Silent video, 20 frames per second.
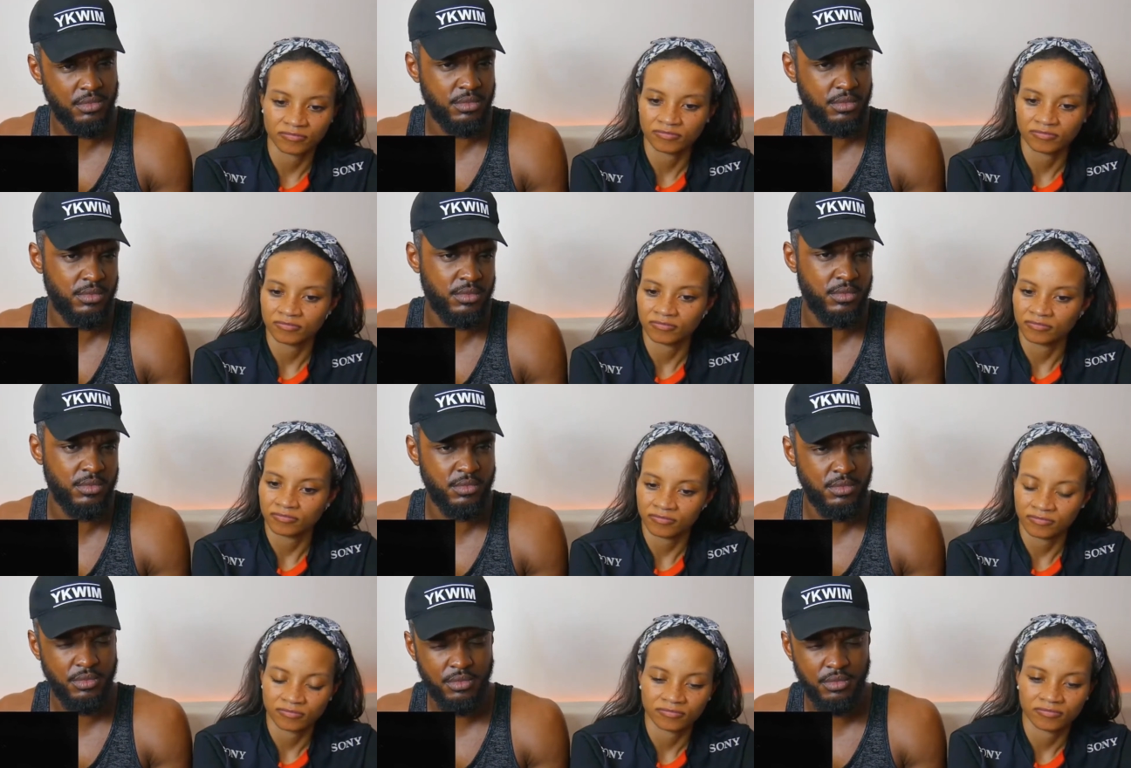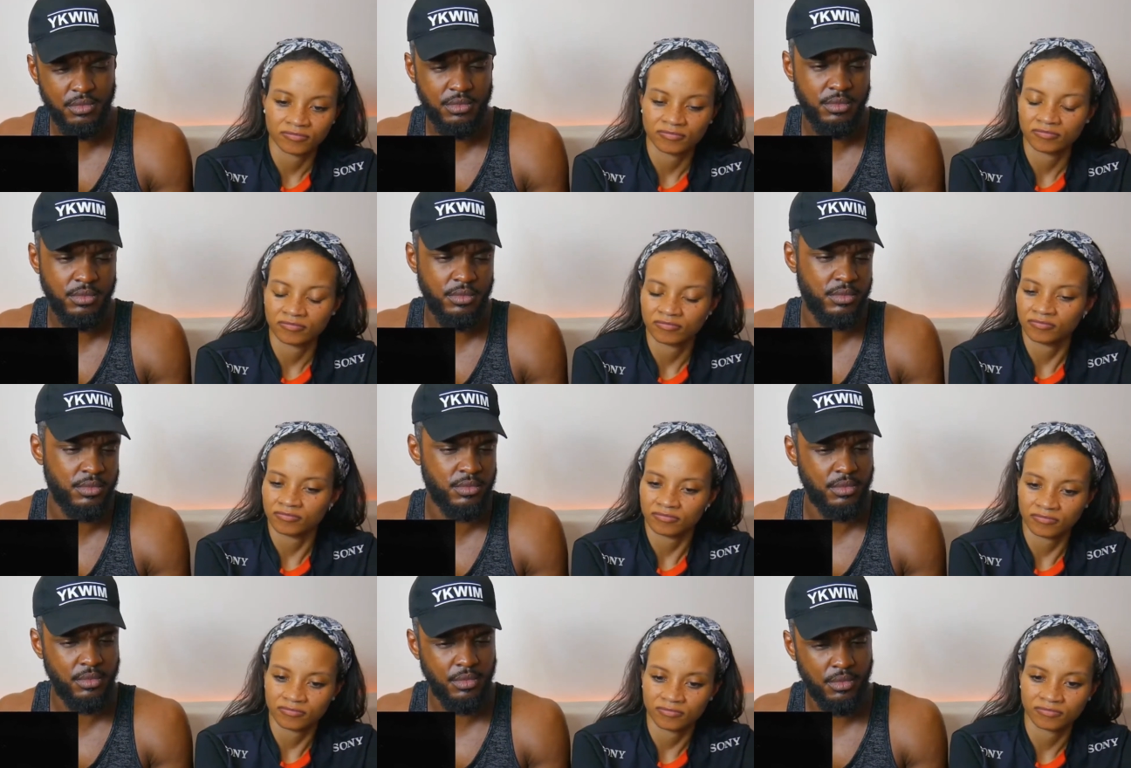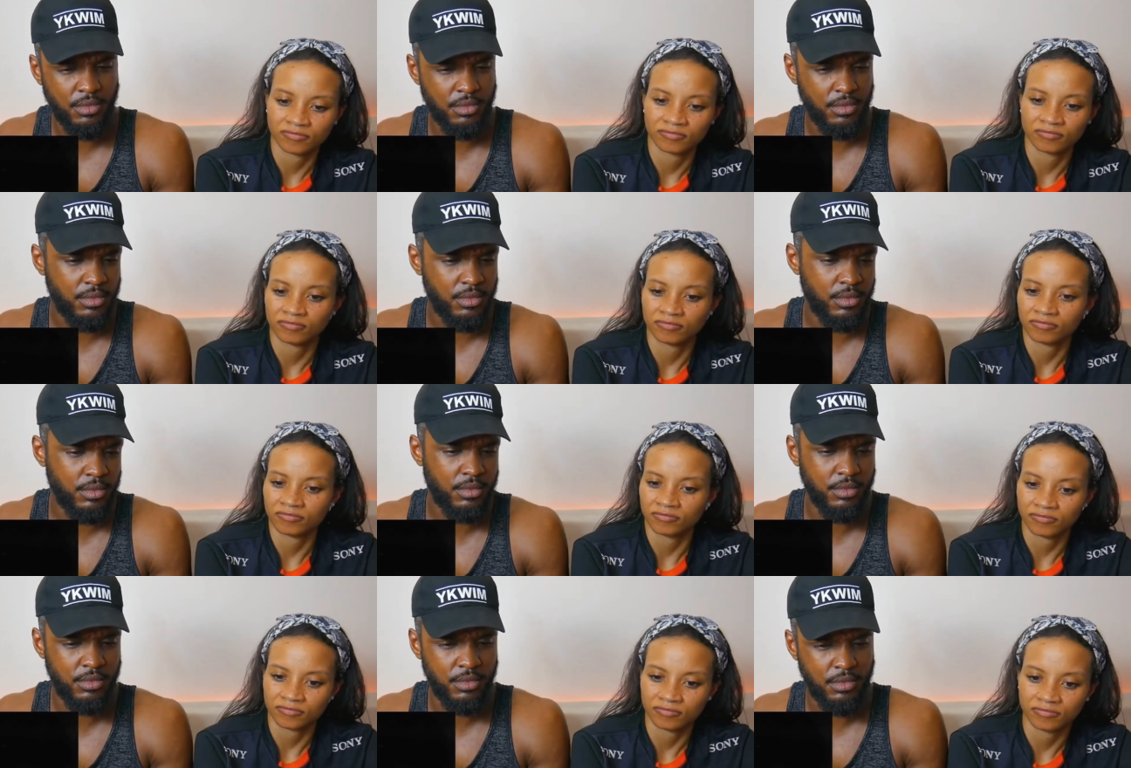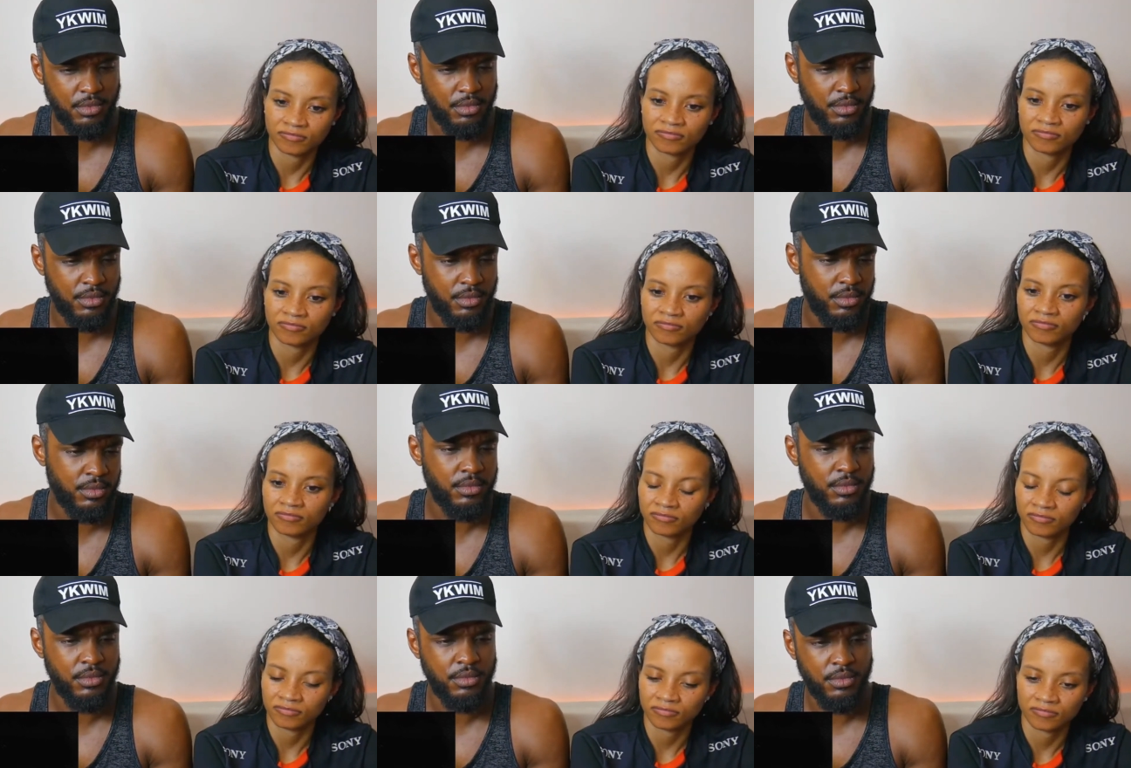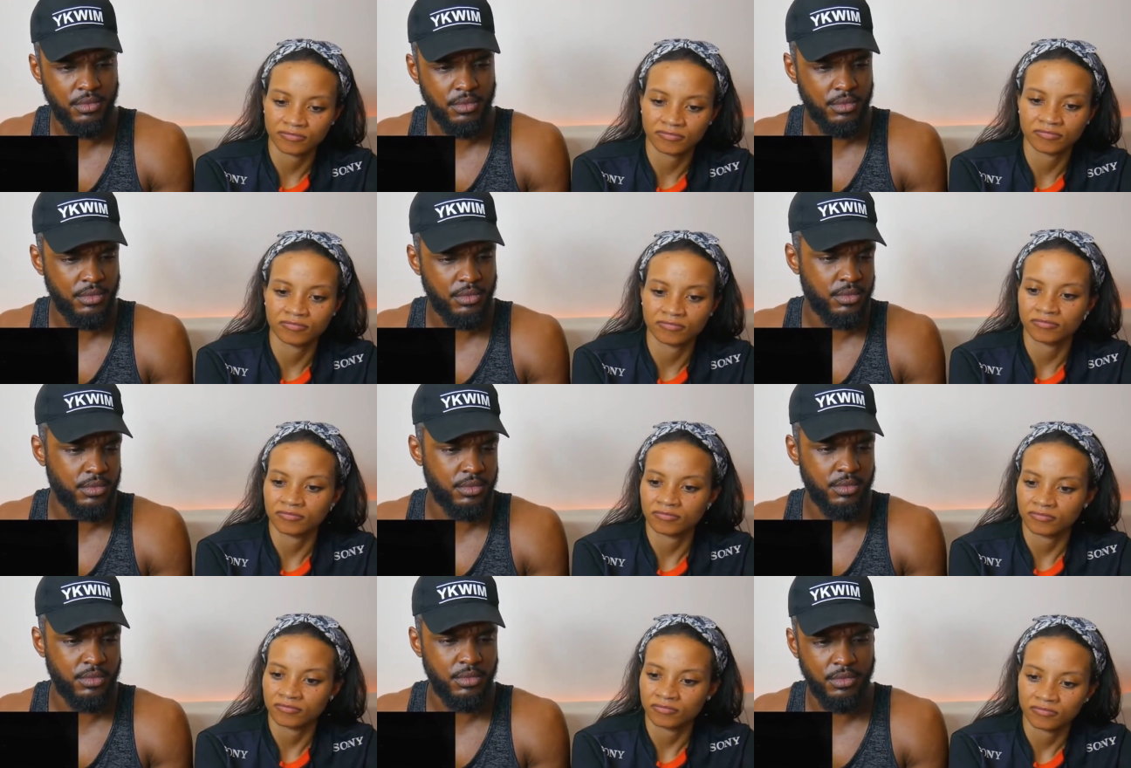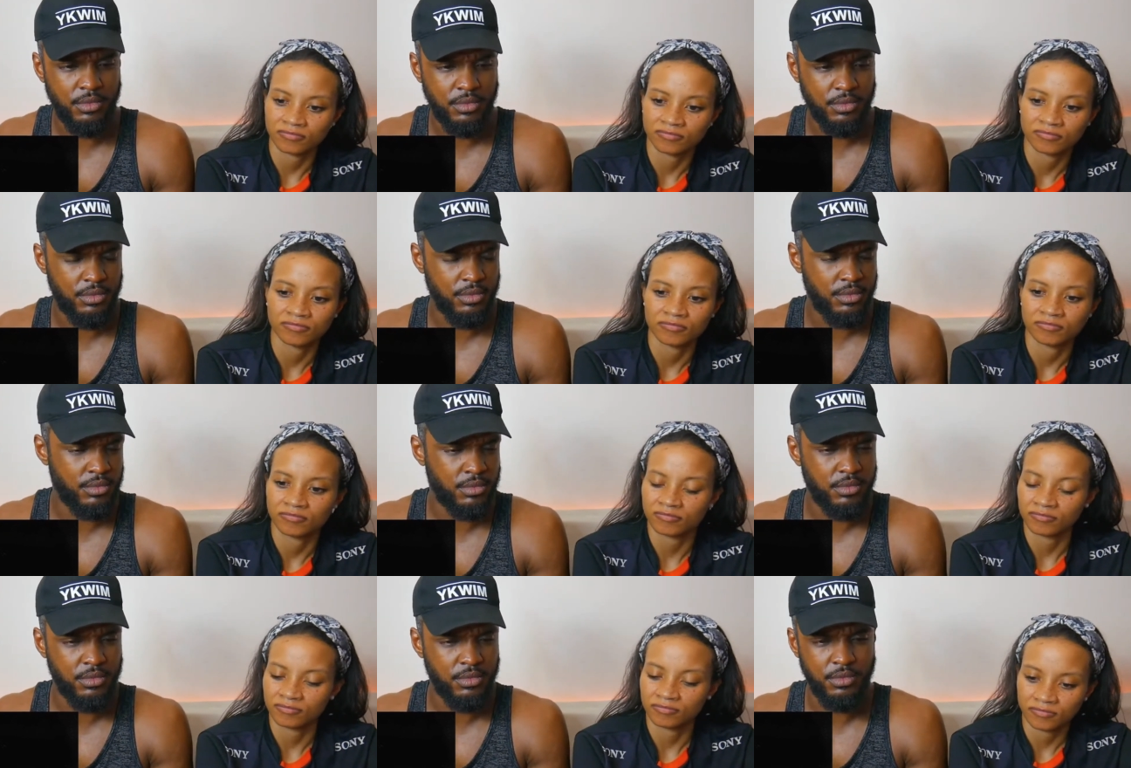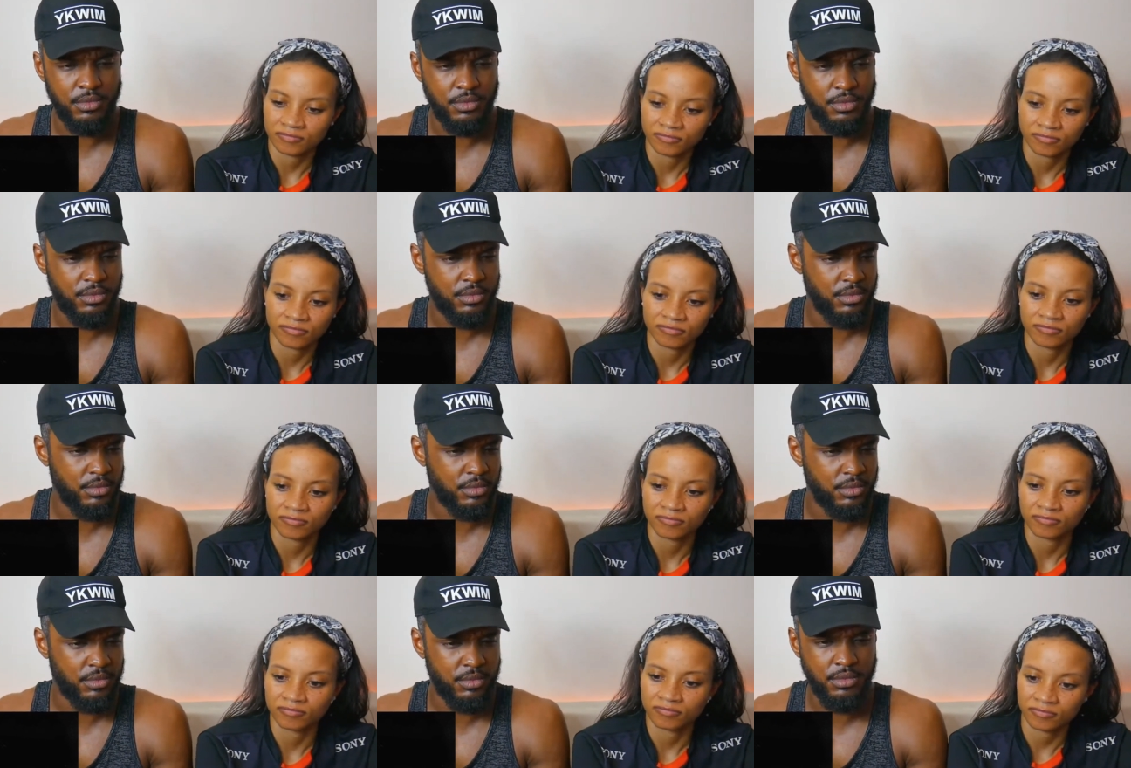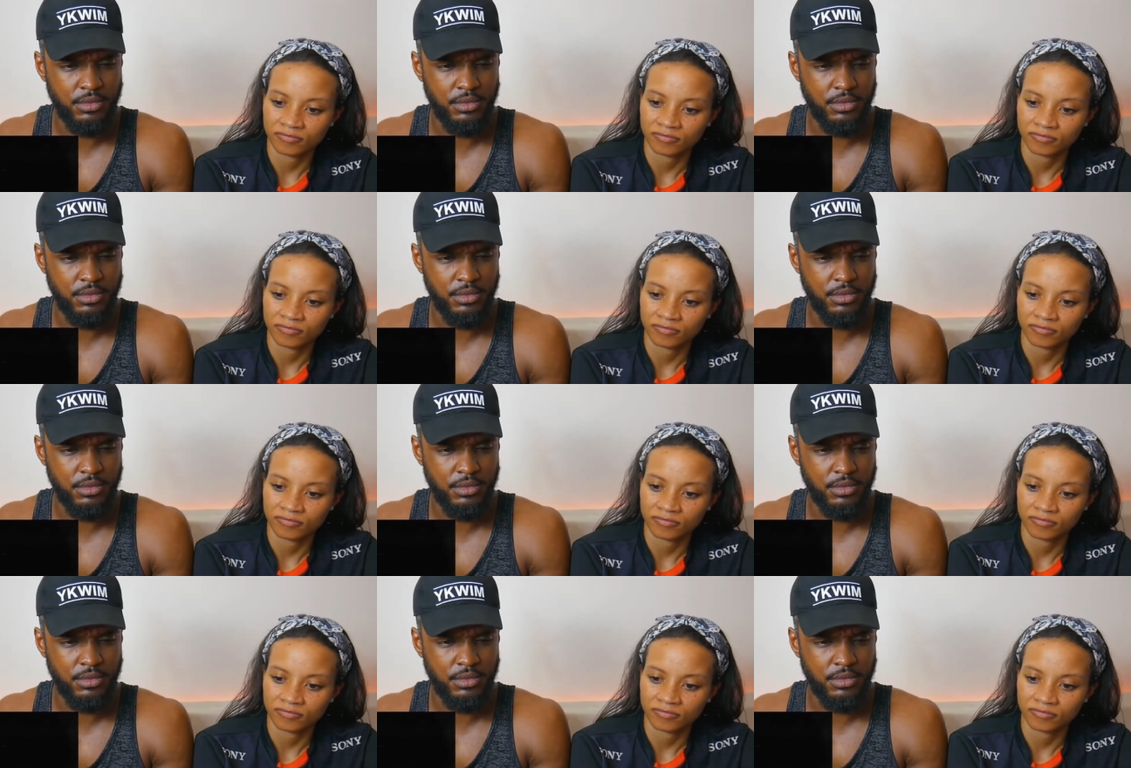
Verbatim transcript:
Speaker 1: do me, you can do you, boo. I'm sick of tired of lying to